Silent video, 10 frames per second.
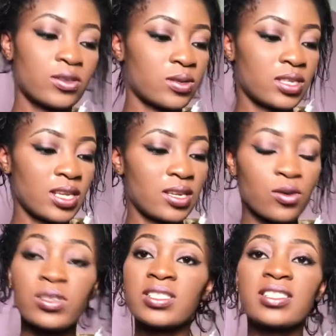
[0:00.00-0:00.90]

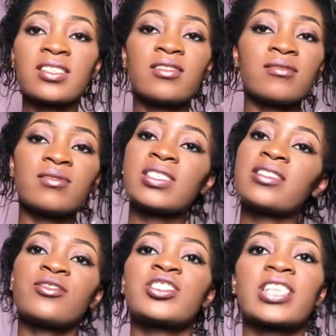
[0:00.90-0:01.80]
because it's still
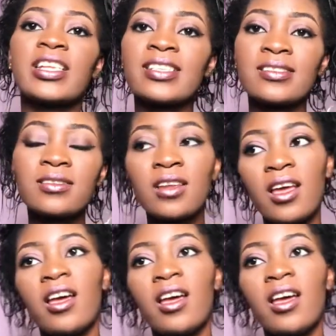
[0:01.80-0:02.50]
shedding.